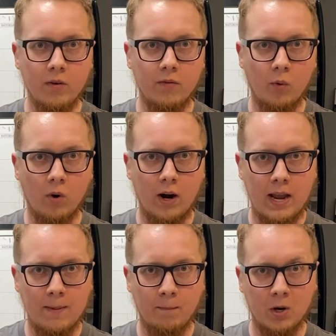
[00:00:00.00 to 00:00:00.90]
for
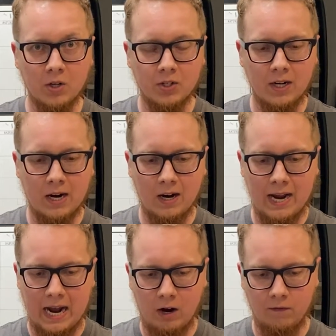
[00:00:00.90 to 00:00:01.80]
a mercenary
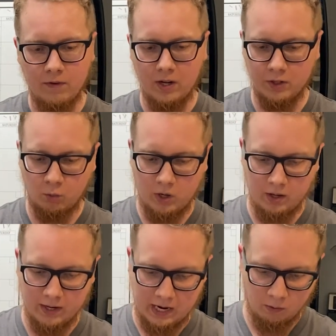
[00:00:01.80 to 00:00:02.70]
outfit as well
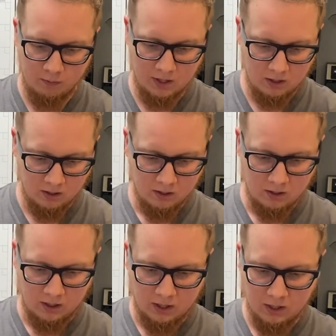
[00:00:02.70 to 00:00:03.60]
that I will be
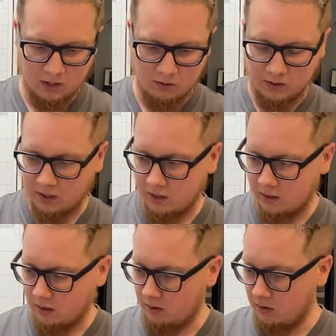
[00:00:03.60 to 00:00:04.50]
using.